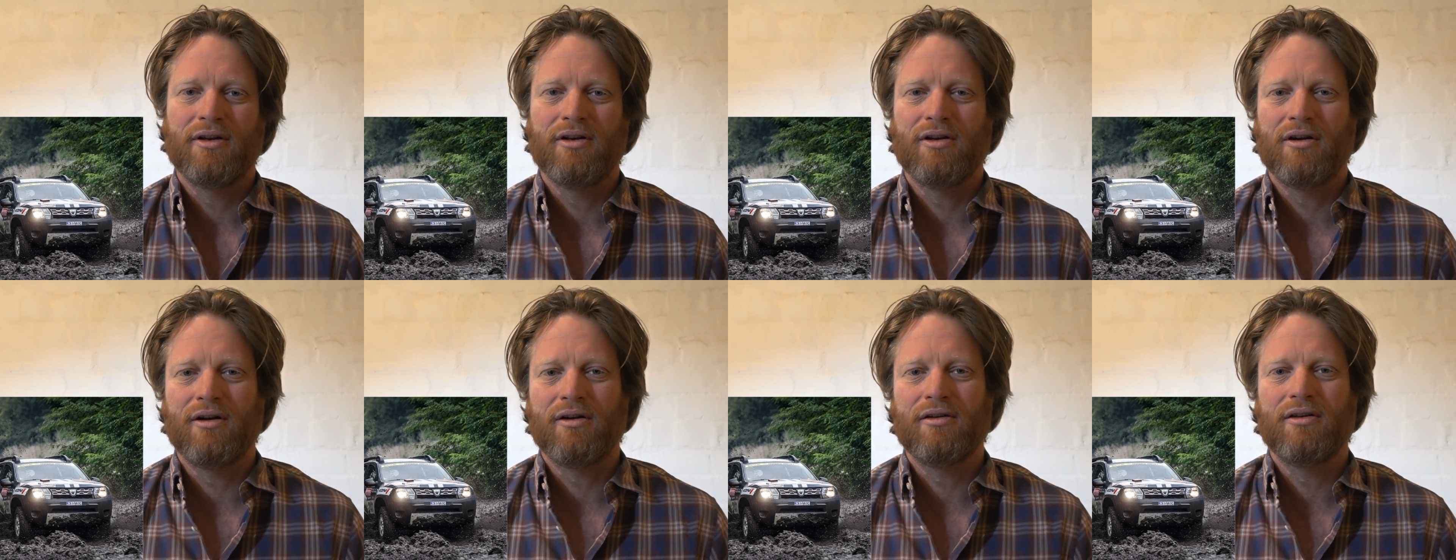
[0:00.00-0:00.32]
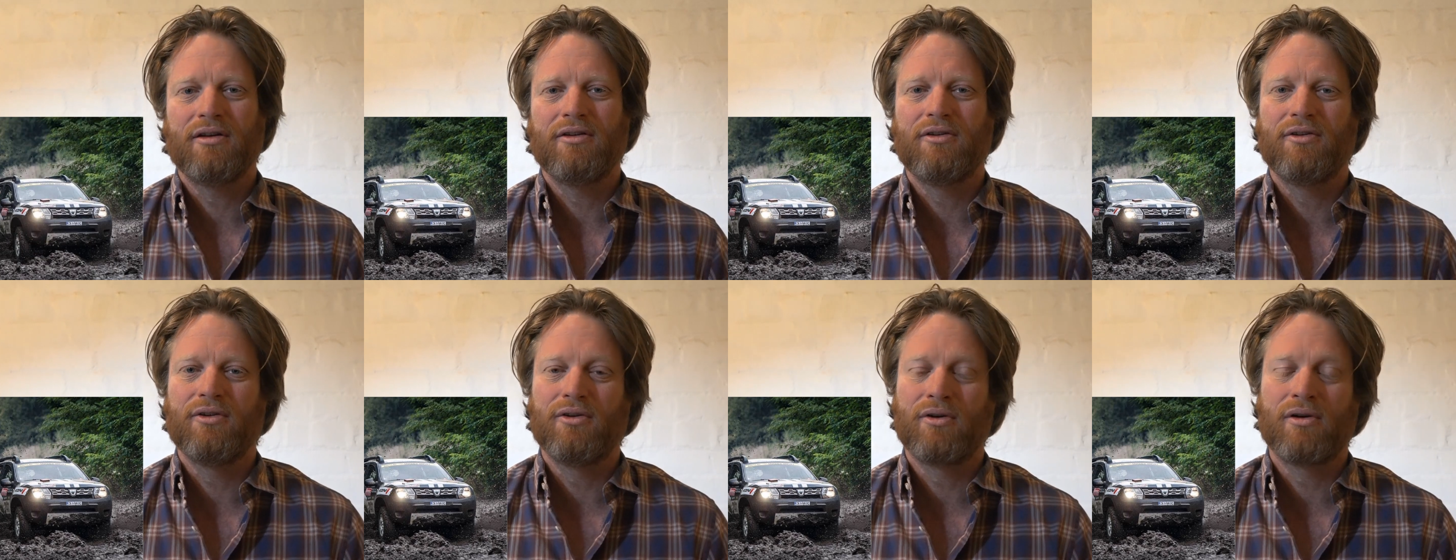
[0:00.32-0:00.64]
You're not
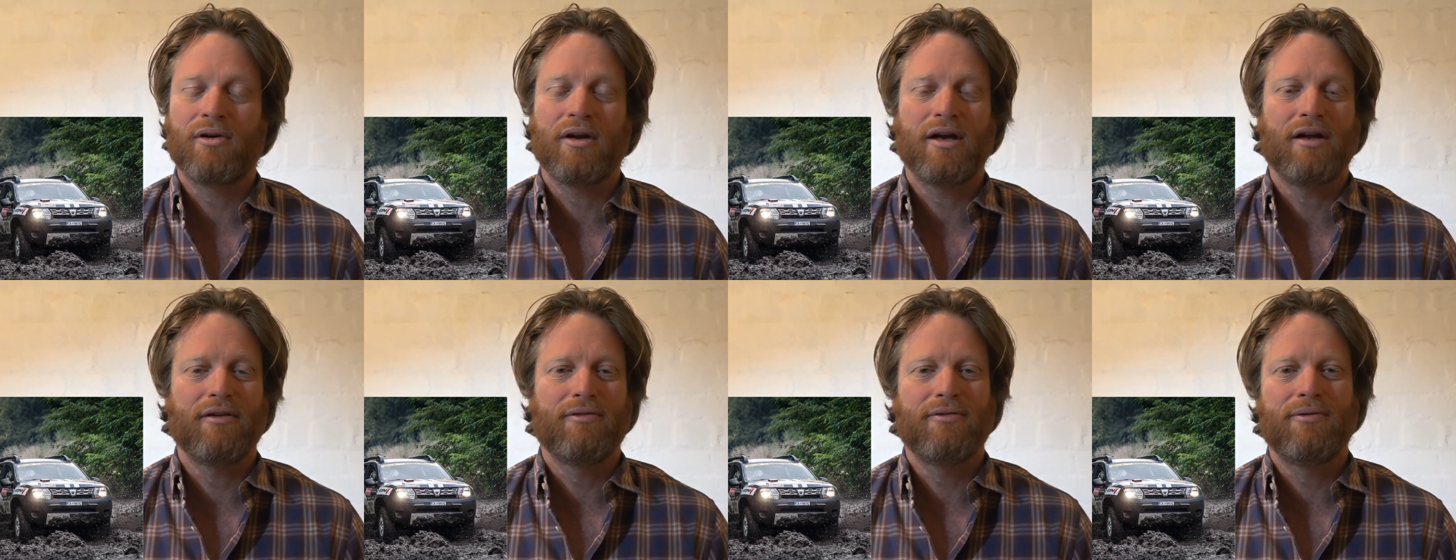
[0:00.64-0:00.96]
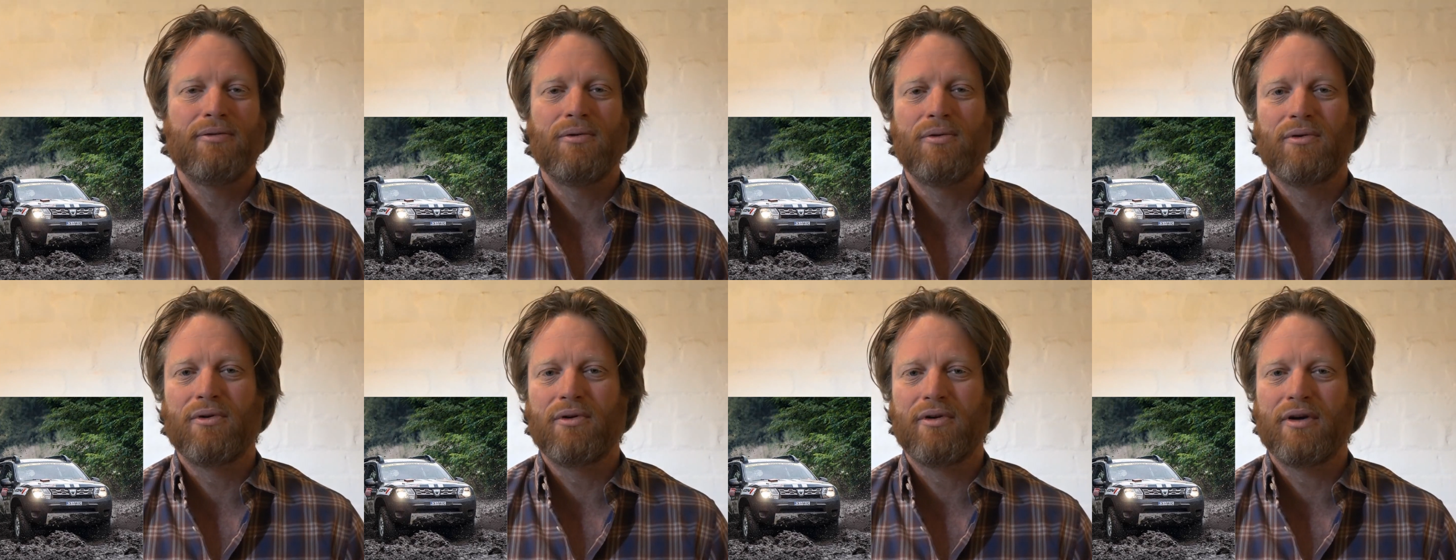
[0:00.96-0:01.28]
going to do grade
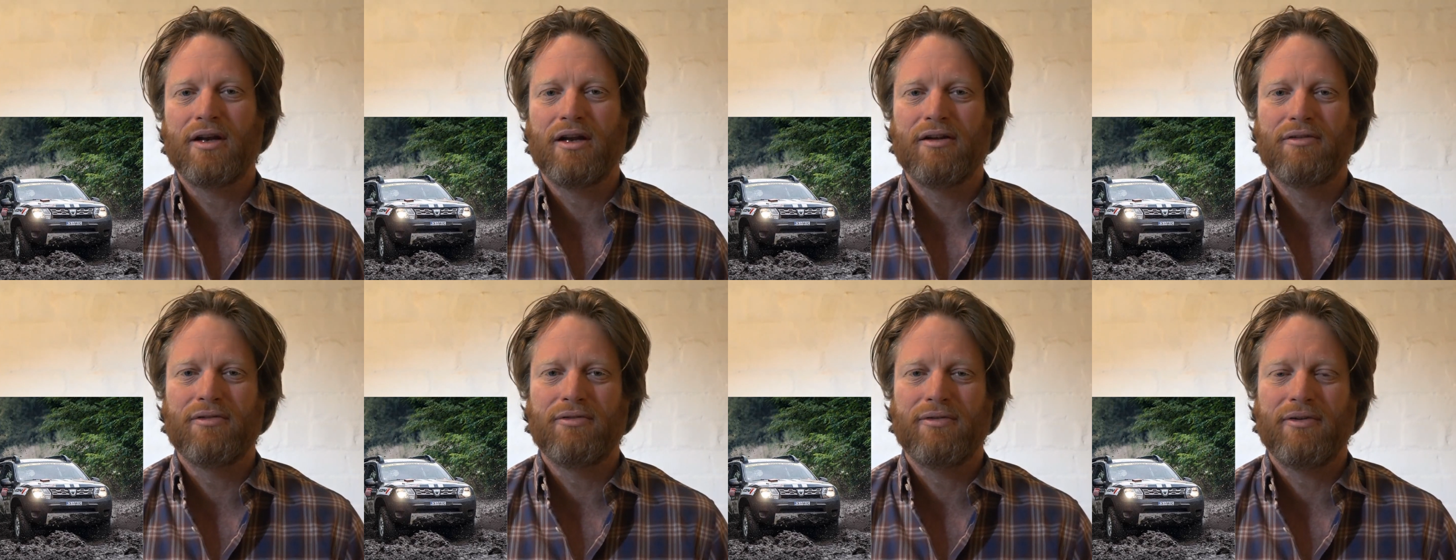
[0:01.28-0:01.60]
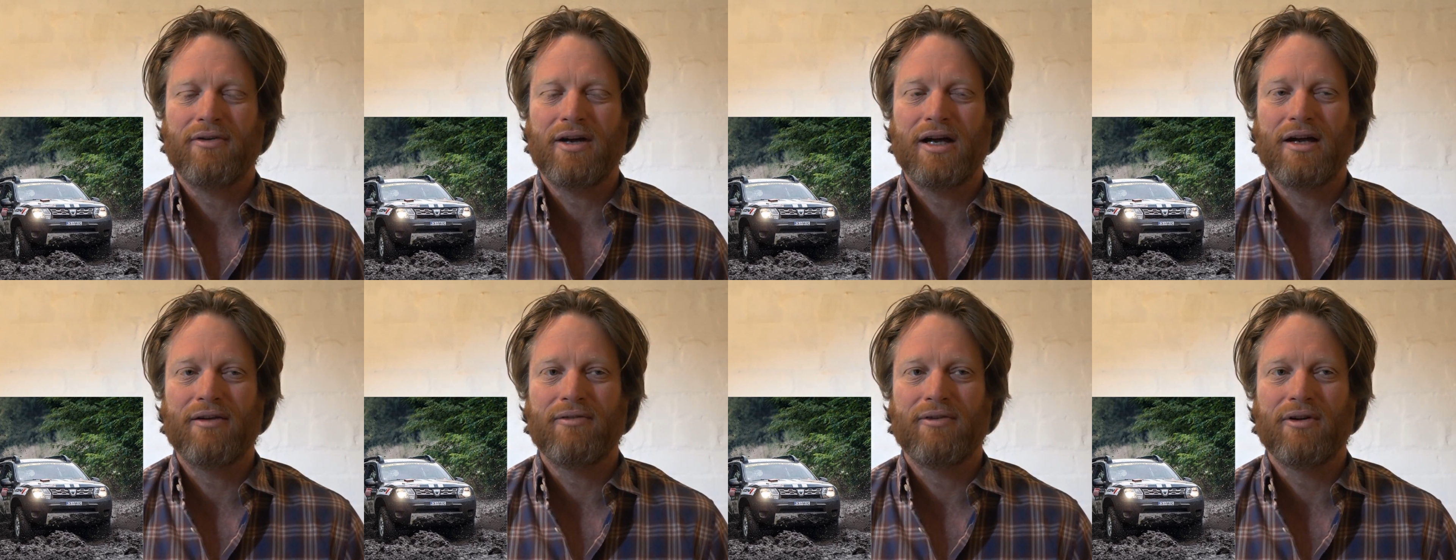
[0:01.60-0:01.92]
4 or grade
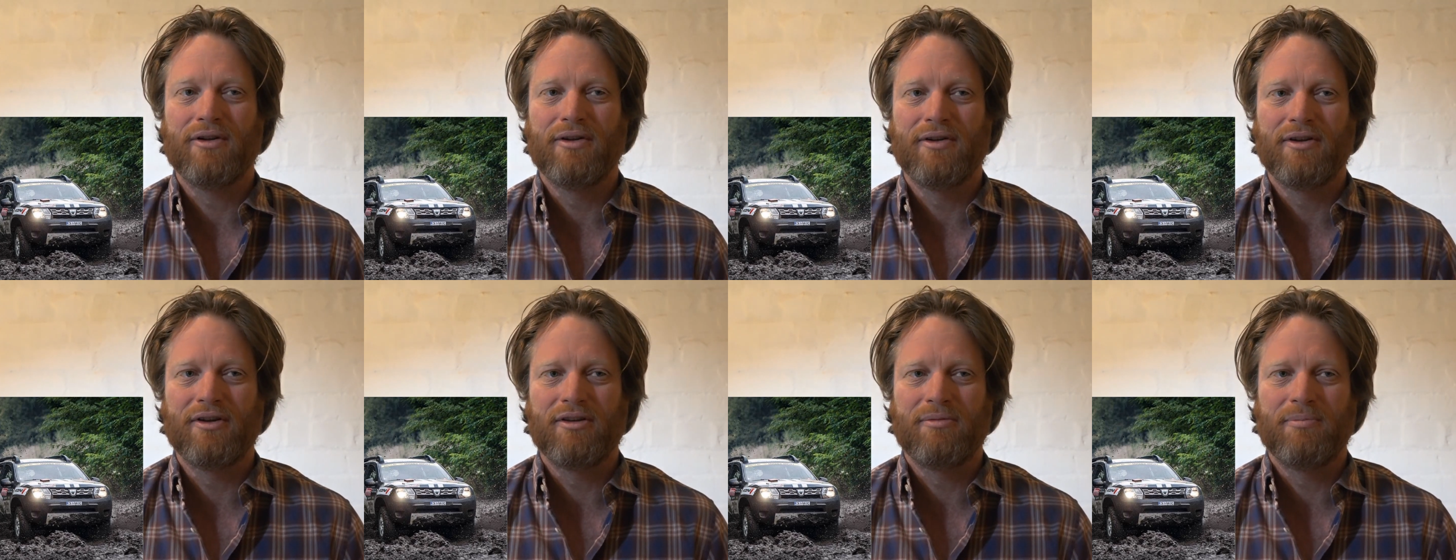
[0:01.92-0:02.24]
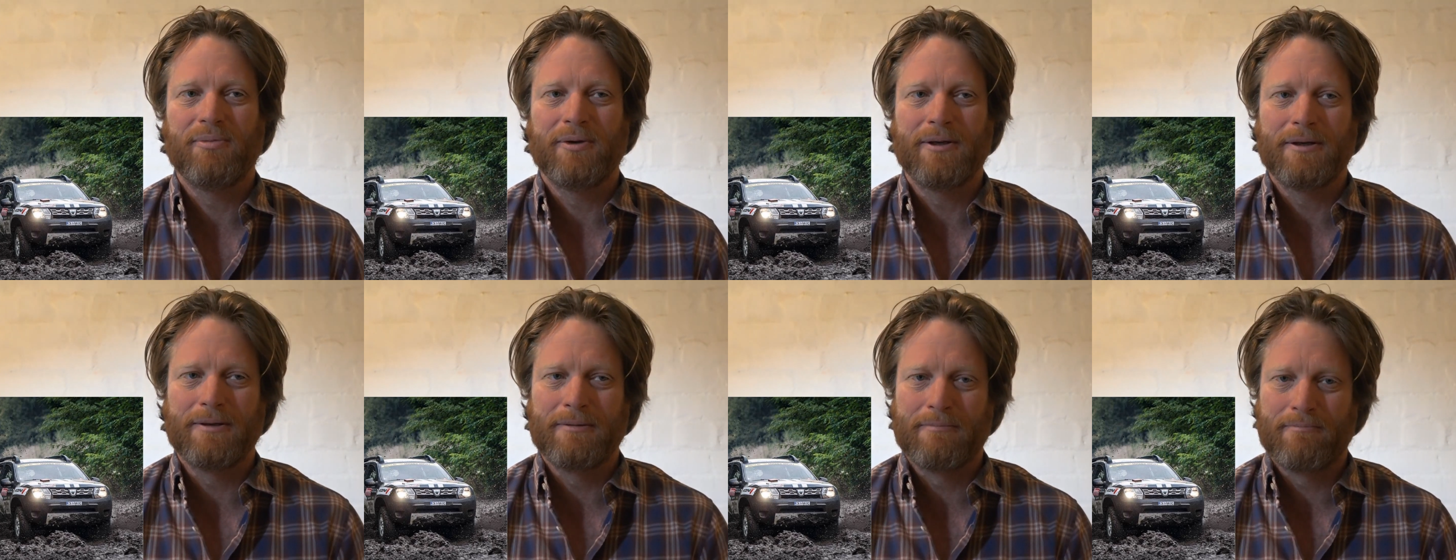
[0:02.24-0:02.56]
5 on this,
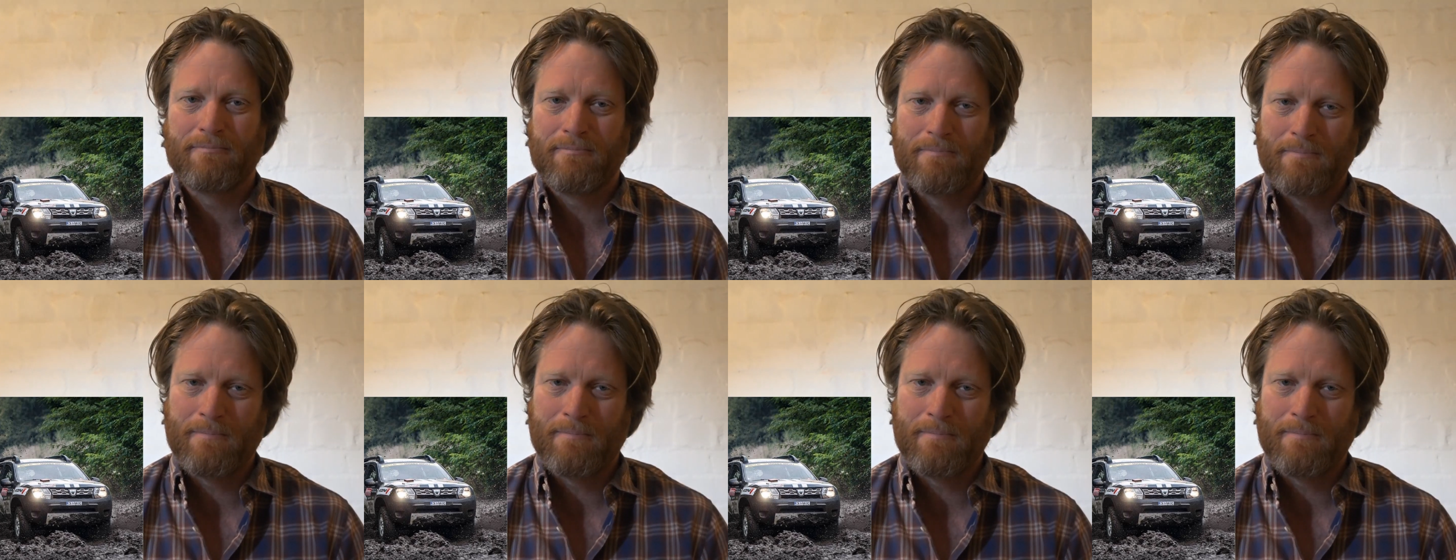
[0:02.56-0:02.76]
but